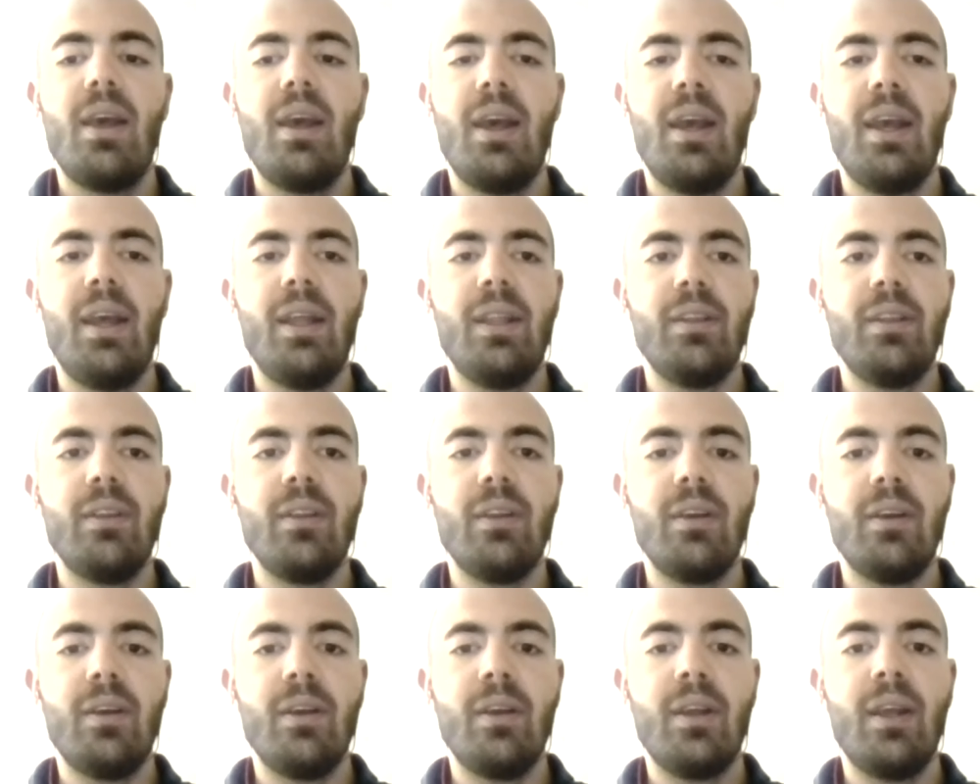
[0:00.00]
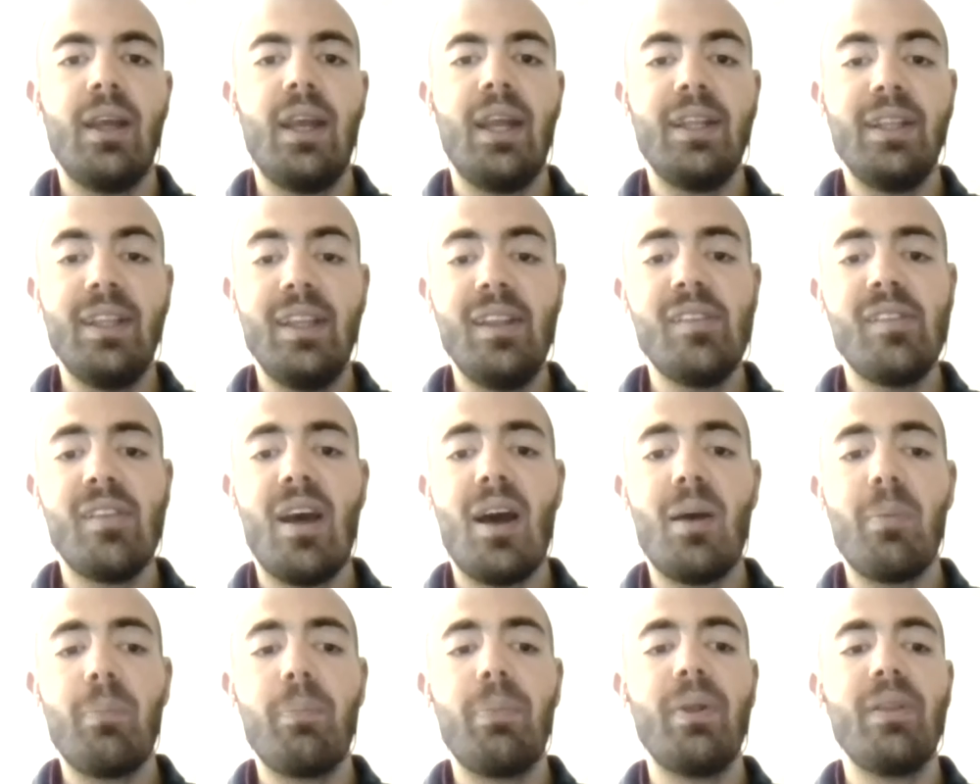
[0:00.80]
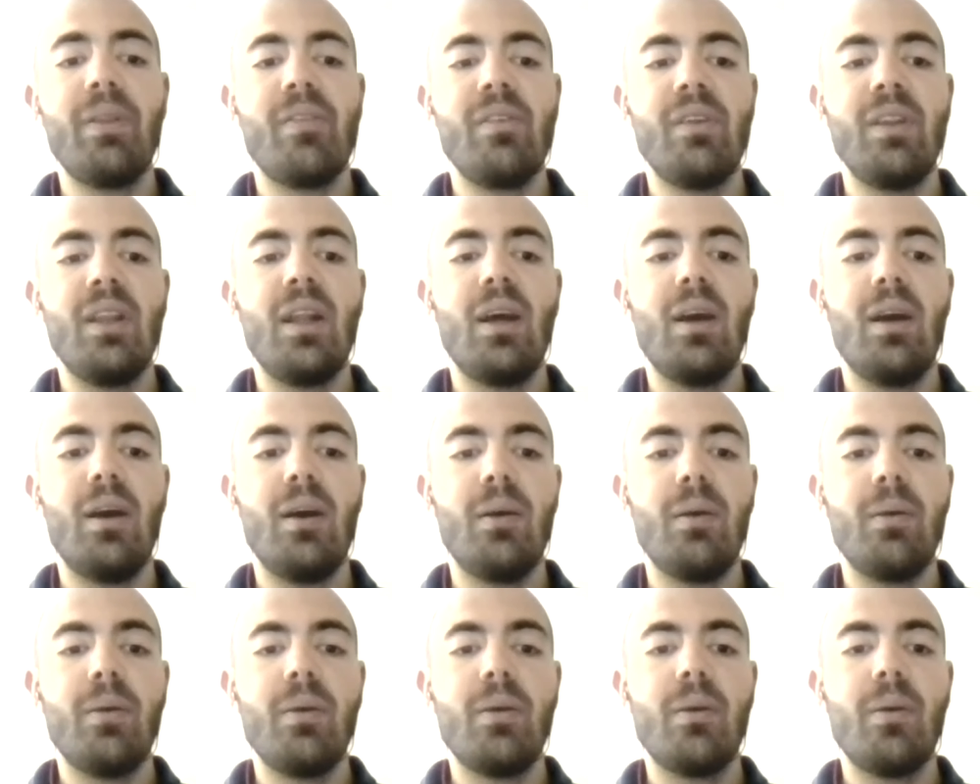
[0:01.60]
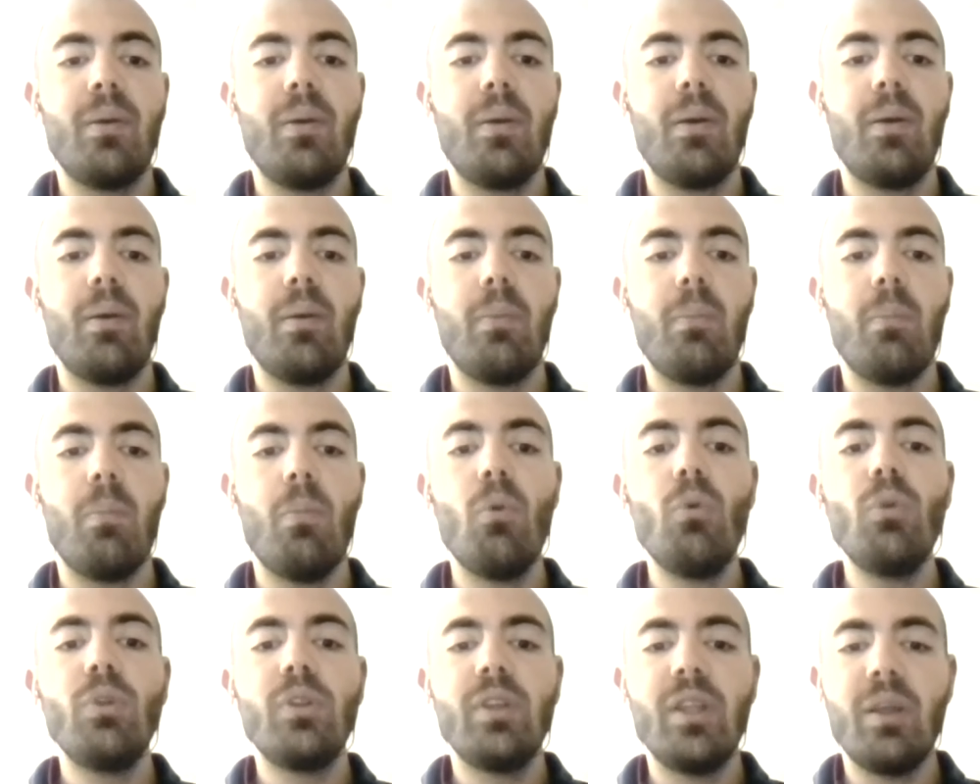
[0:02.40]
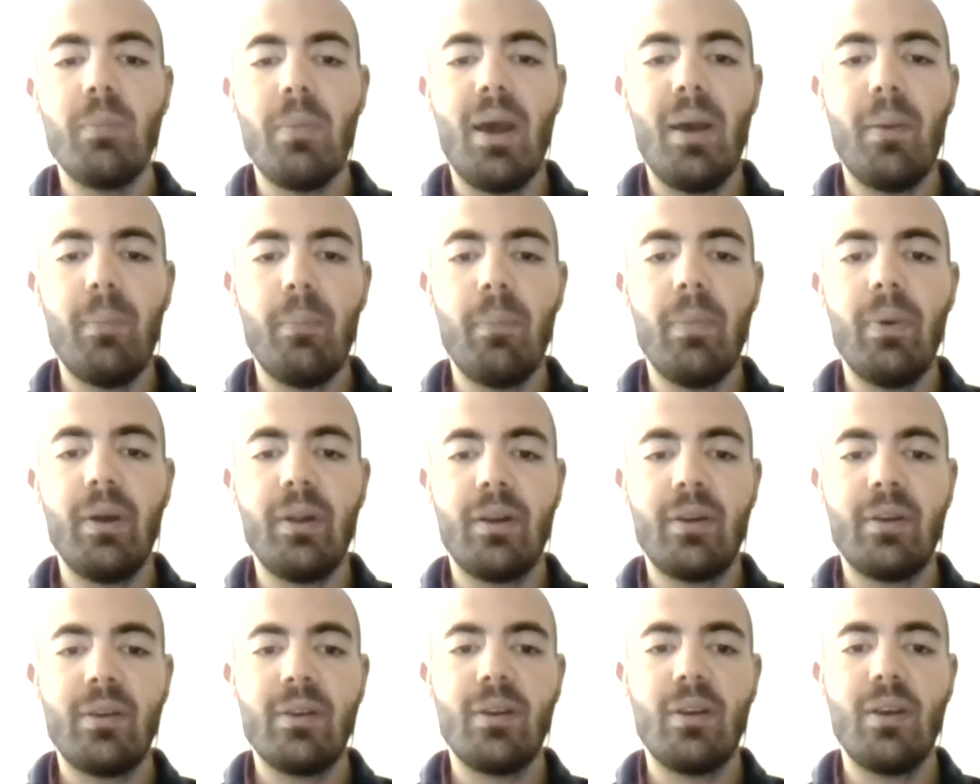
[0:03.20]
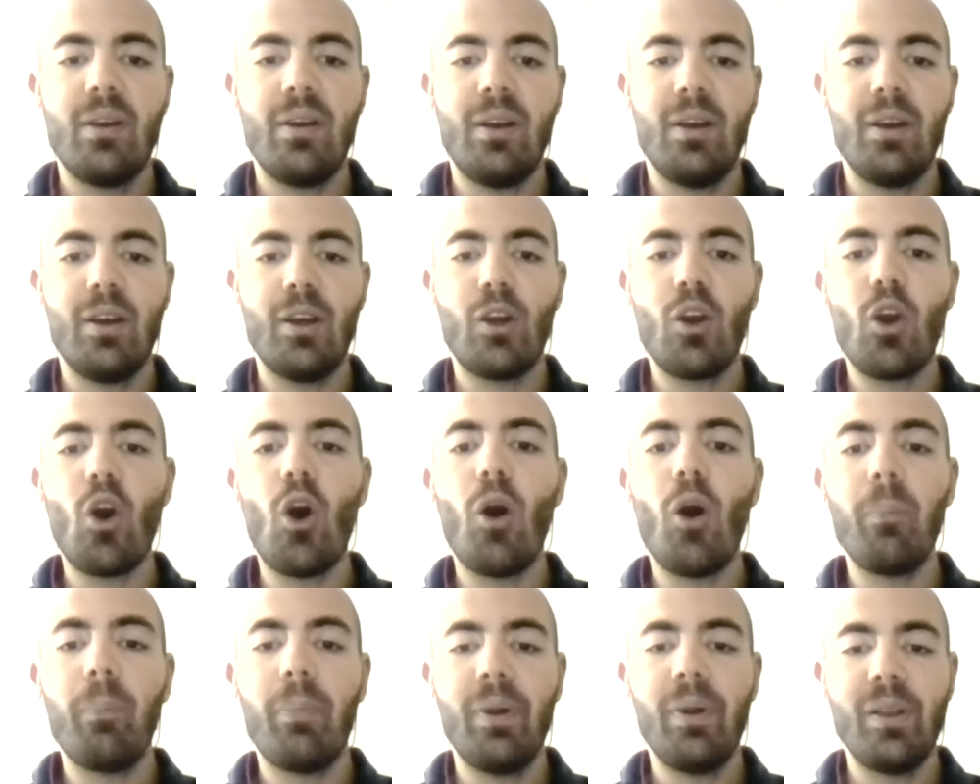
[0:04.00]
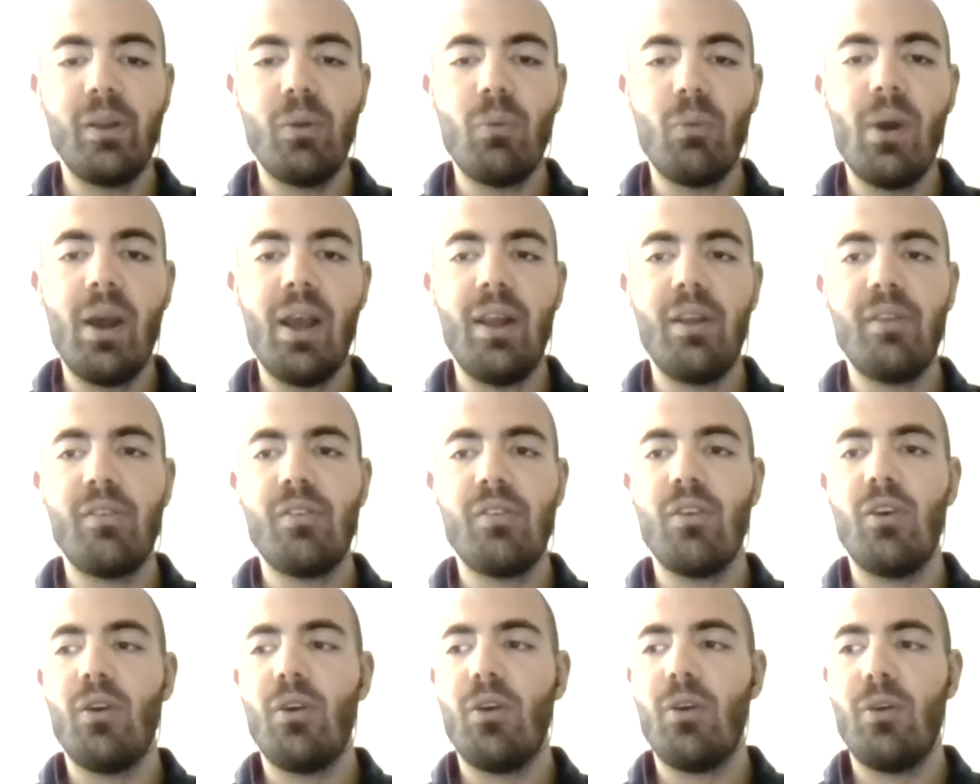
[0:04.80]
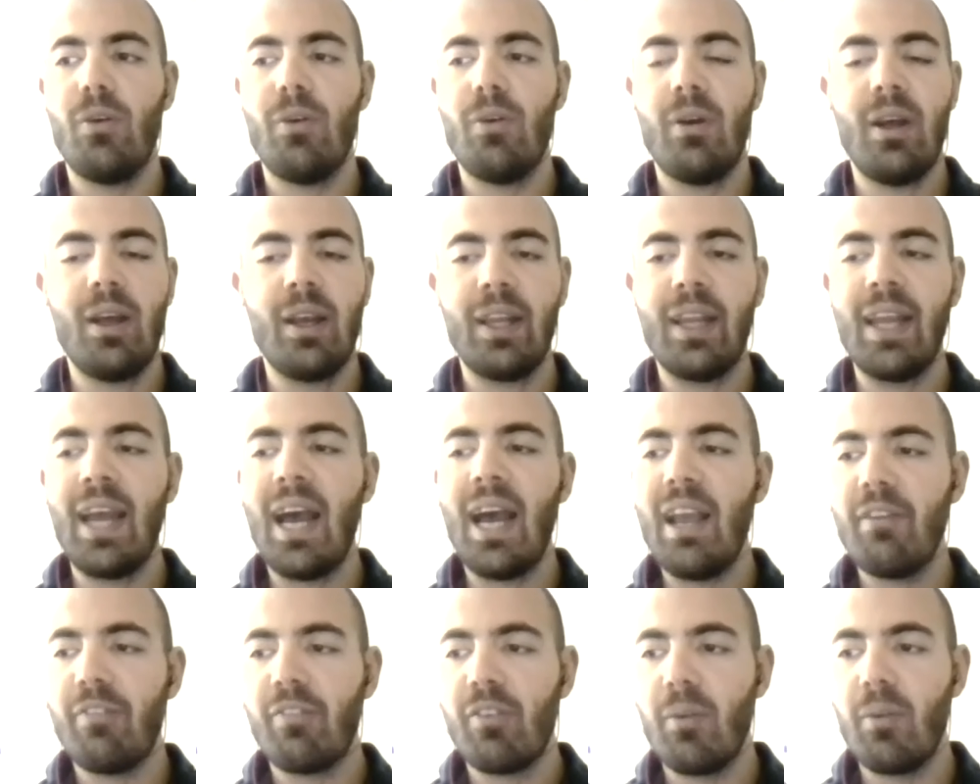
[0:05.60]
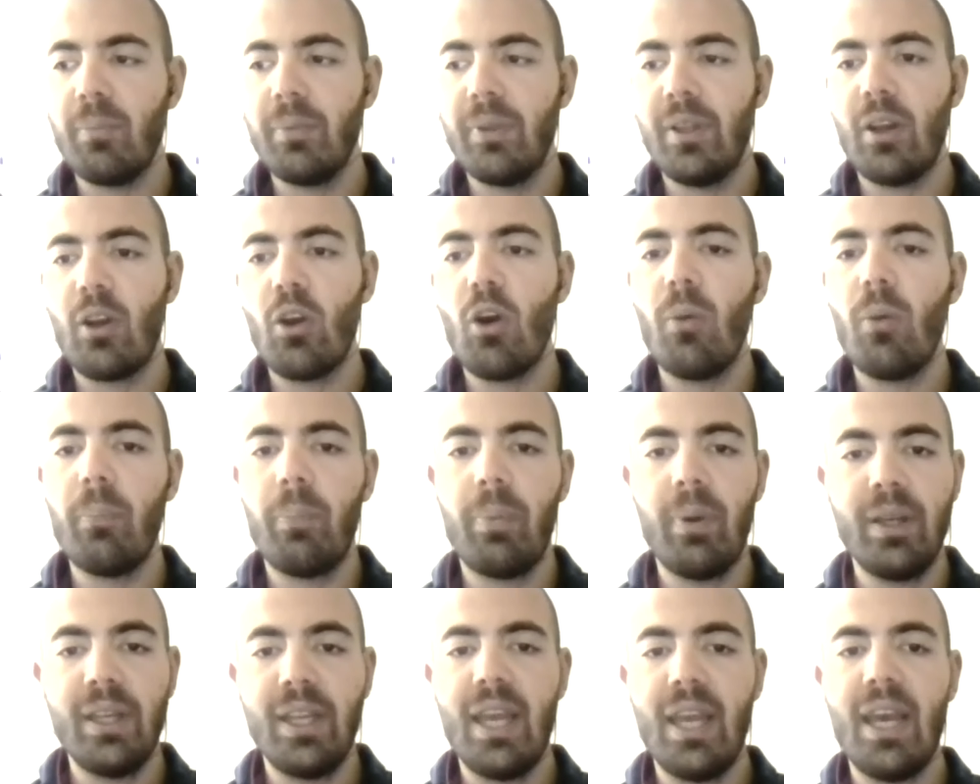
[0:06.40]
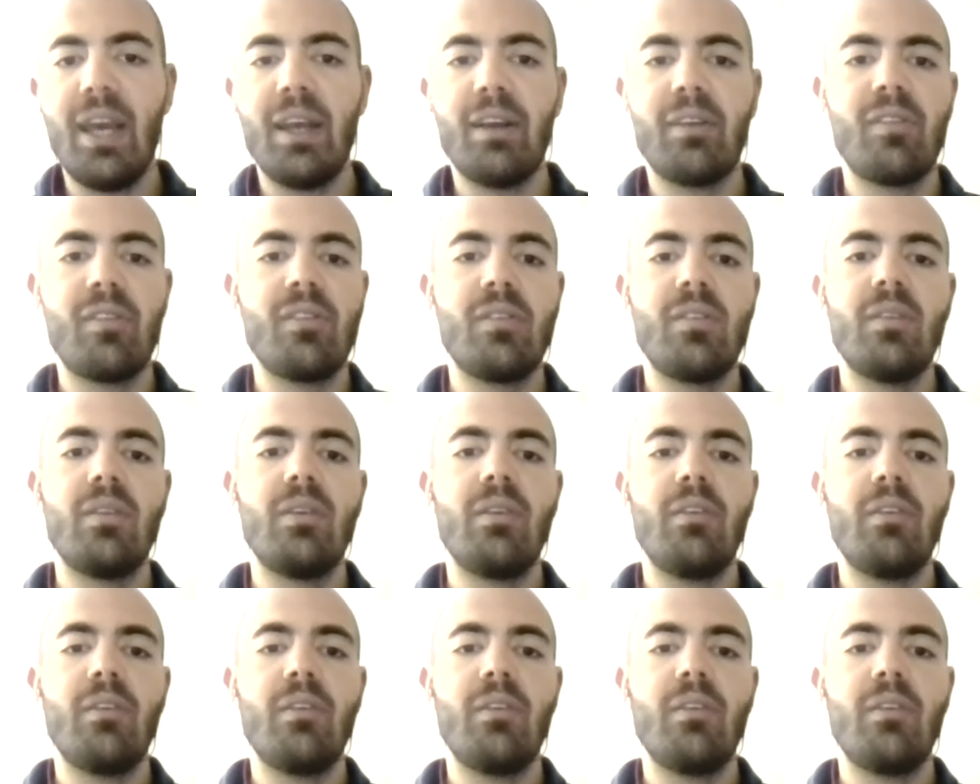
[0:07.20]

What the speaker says: and this happens in a multi-member company way. So a guy from the company X